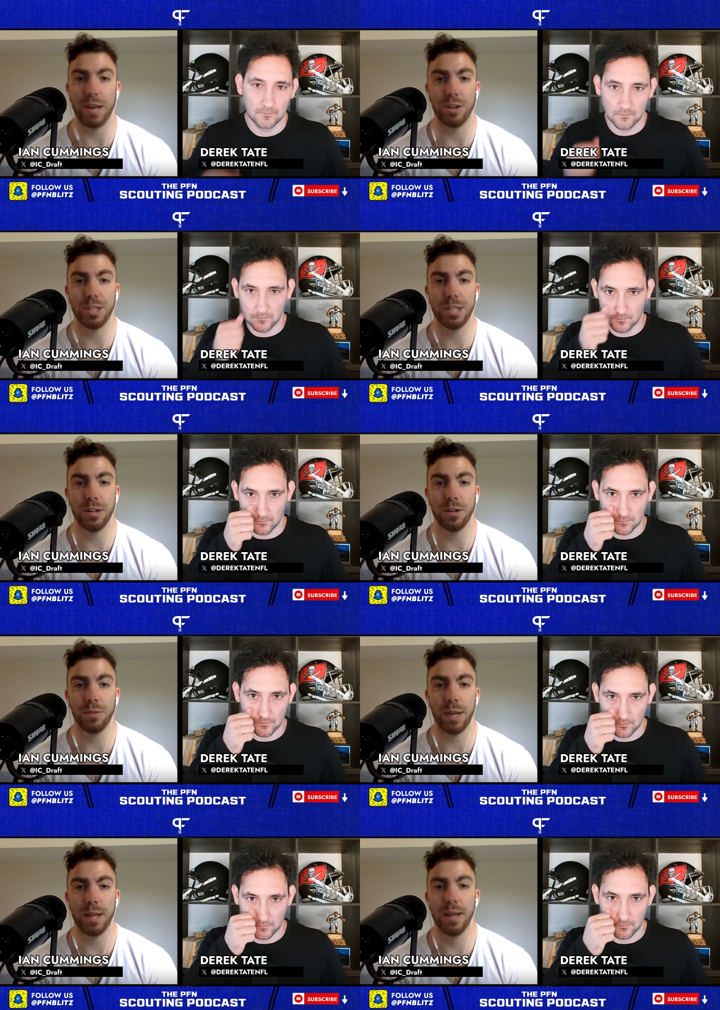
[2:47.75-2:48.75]
Speaker 1: energy
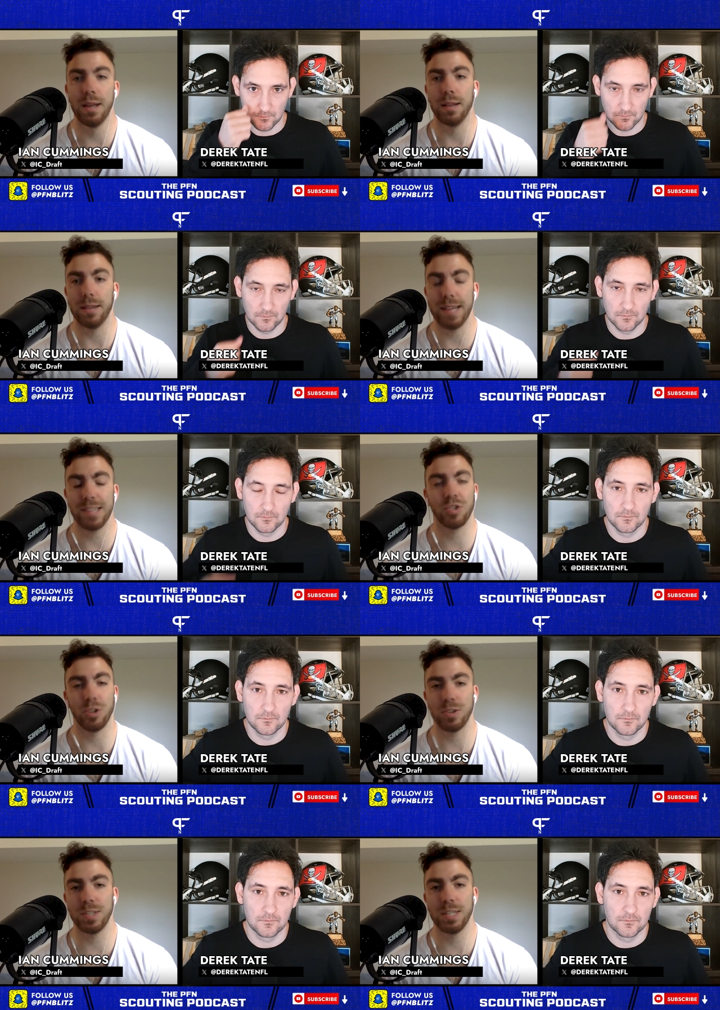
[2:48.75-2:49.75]
here, right? Less
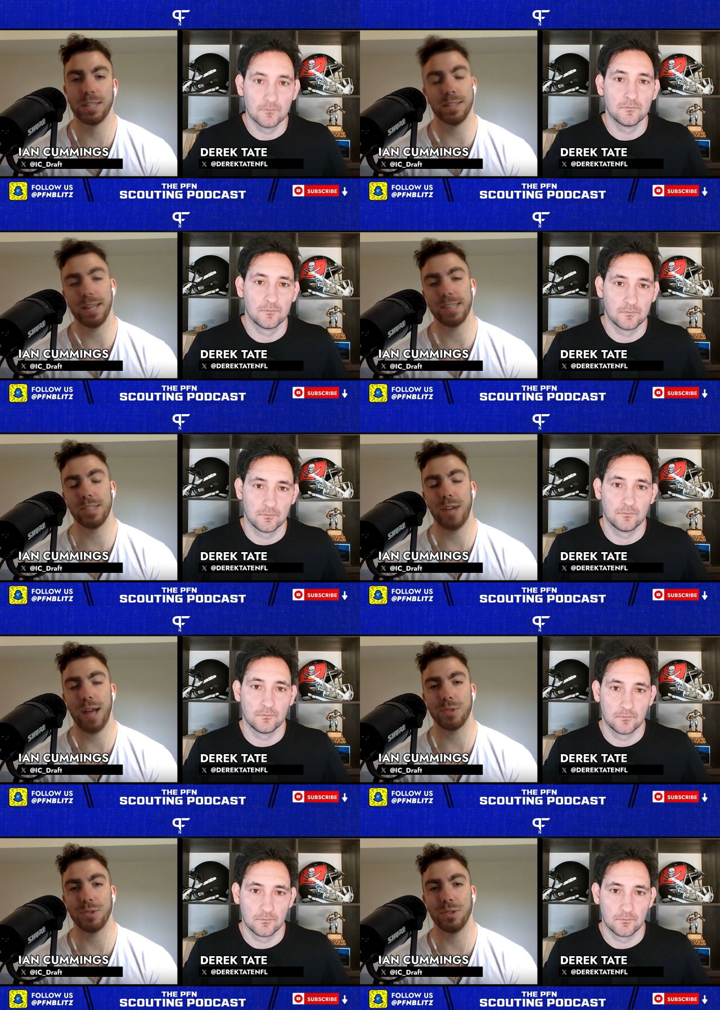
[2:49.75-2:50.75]
certainty than last year,
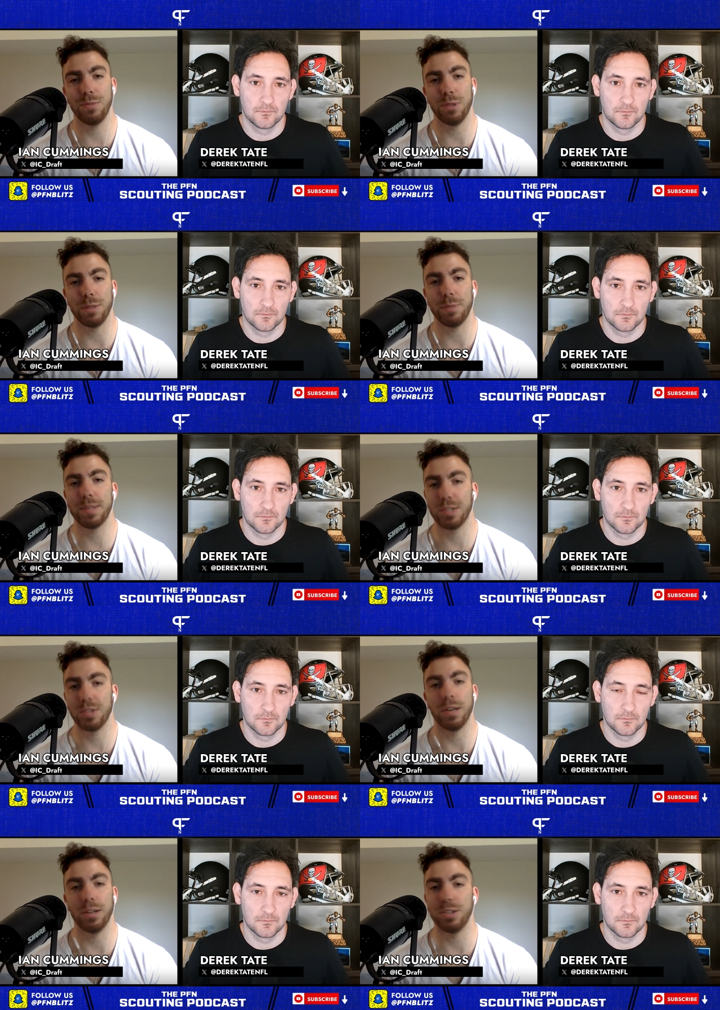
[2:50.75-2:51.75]
absolutely, but the
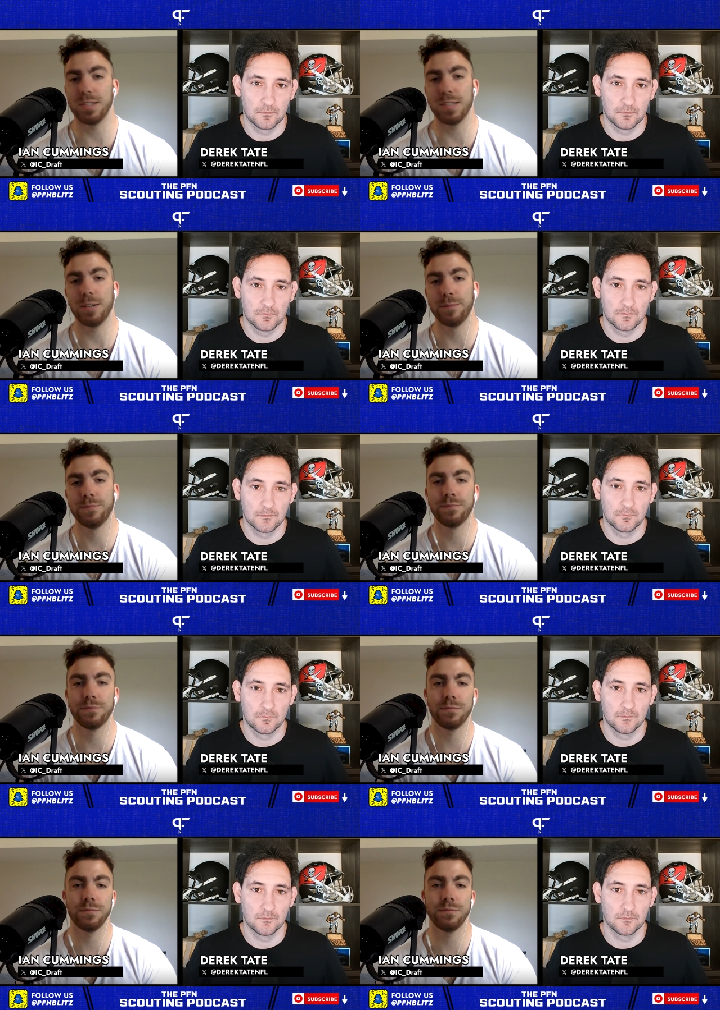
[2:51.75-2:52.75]
potential energy is there.
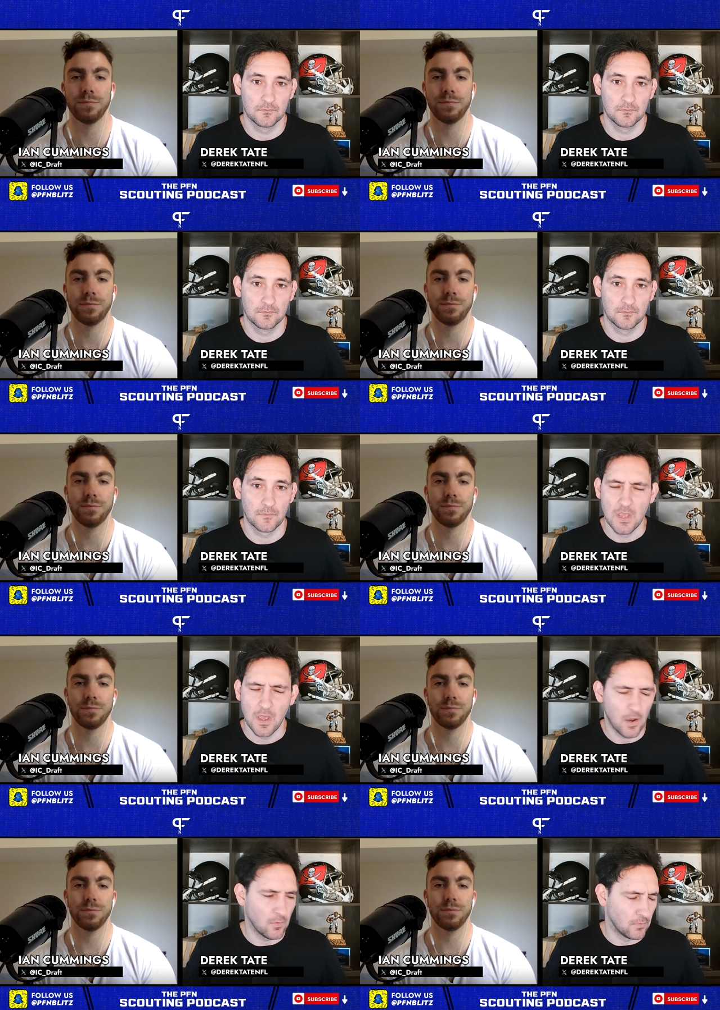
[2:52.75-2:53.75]

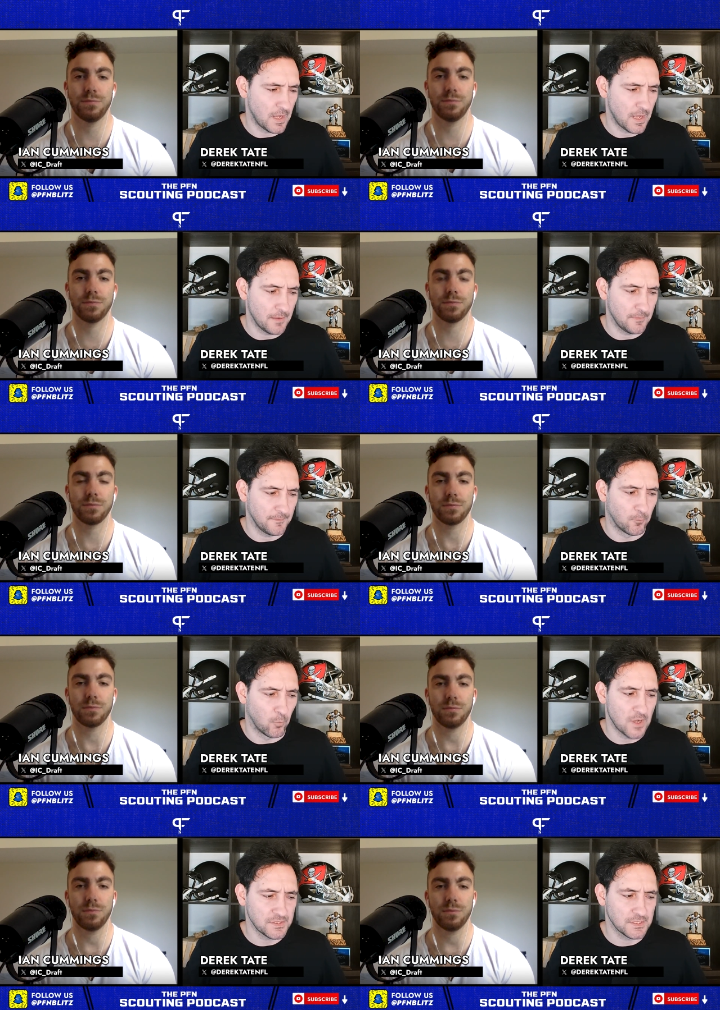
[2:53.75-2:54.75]
Speaker 2: Oh, uh,
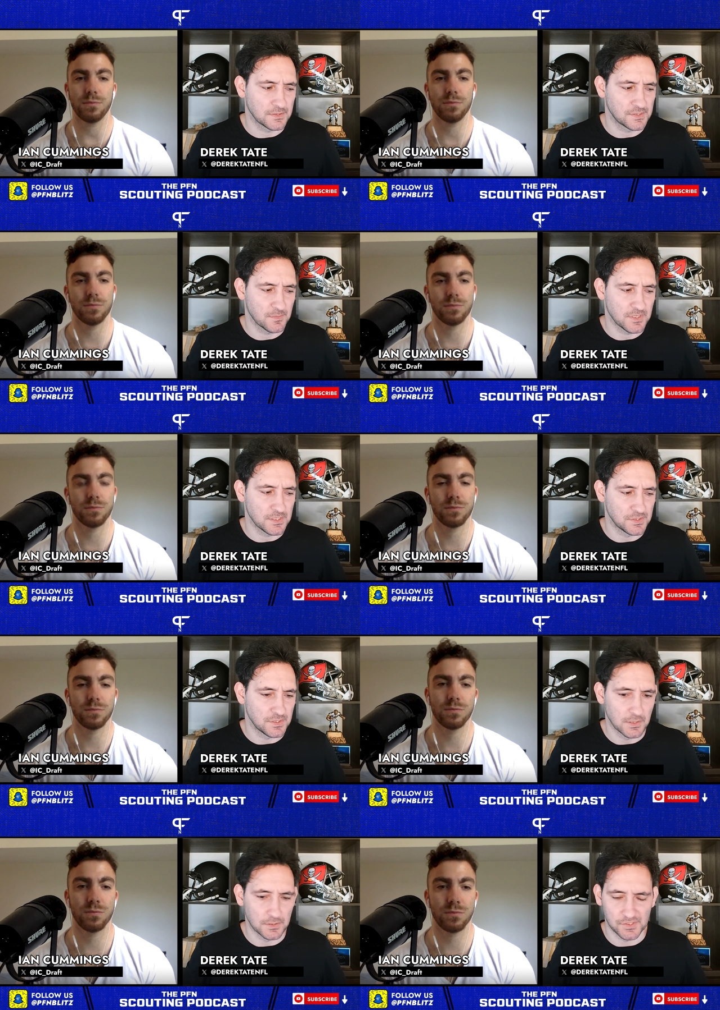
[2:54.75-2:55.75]
watching some of
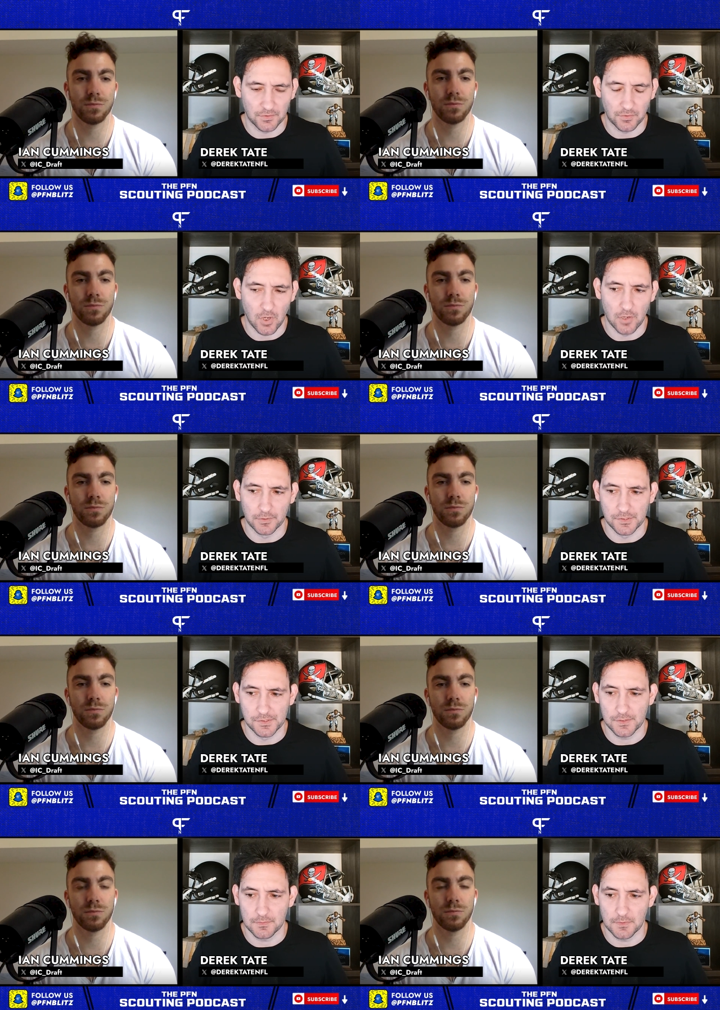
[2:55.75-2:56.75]
these young signal
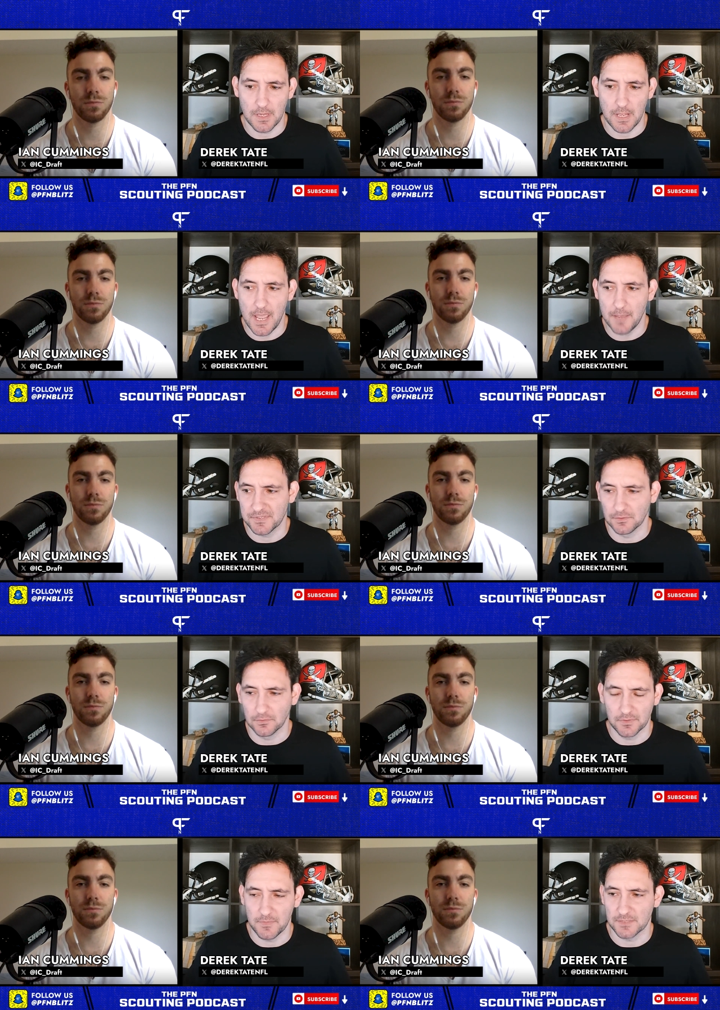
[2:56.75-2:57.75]
callers,
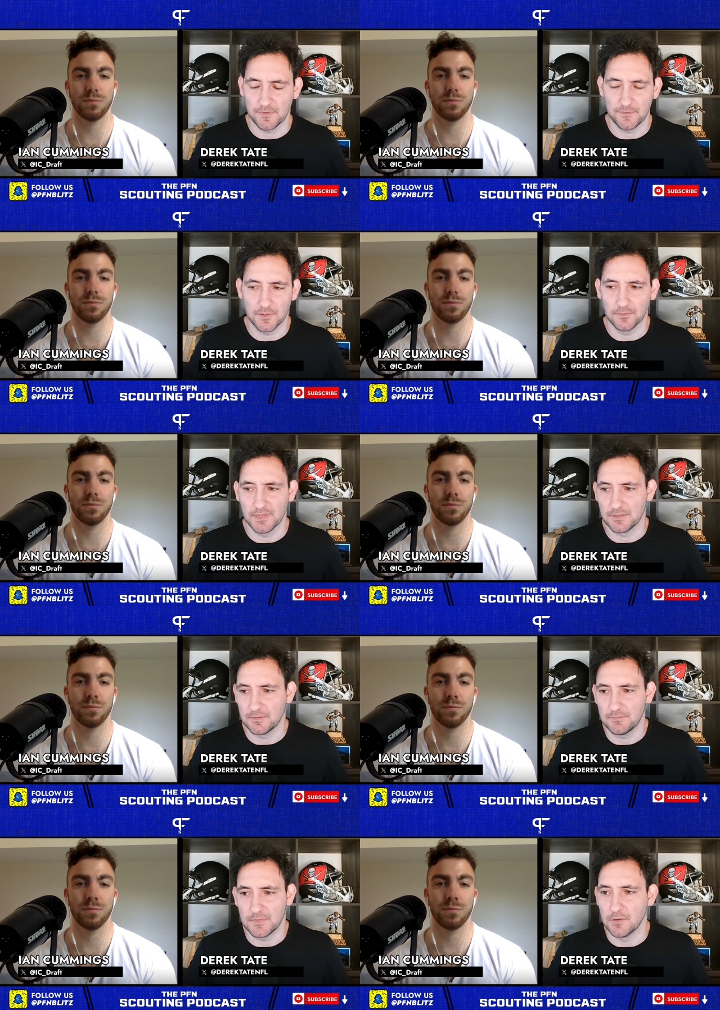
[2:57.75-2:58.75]
absolutely makes me feel
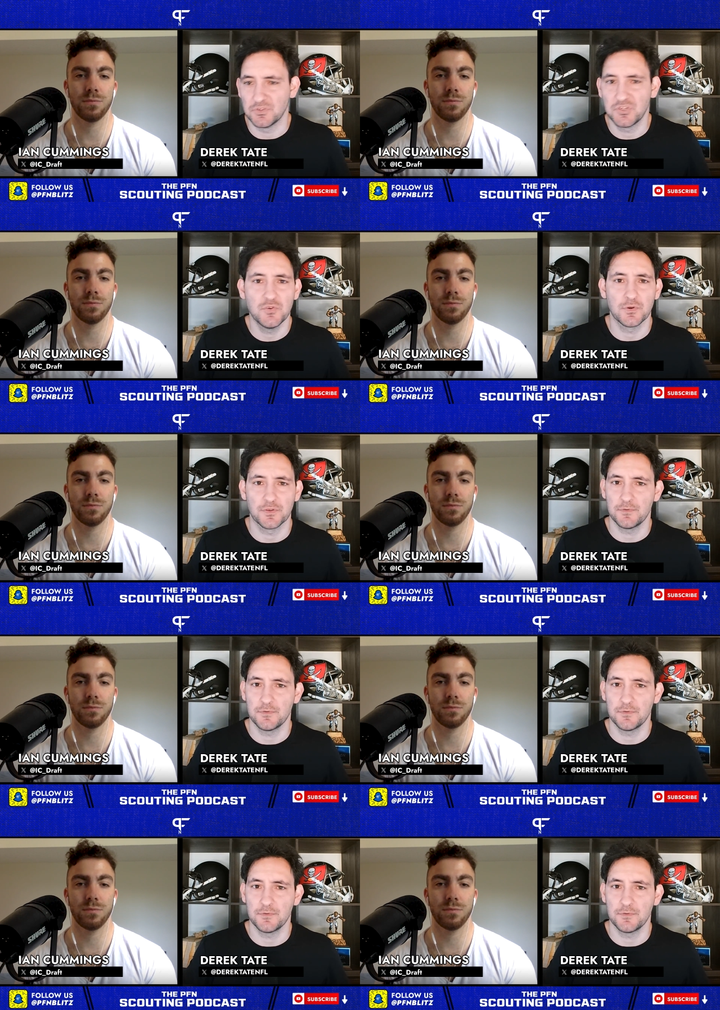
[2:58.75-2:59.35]
like you know two or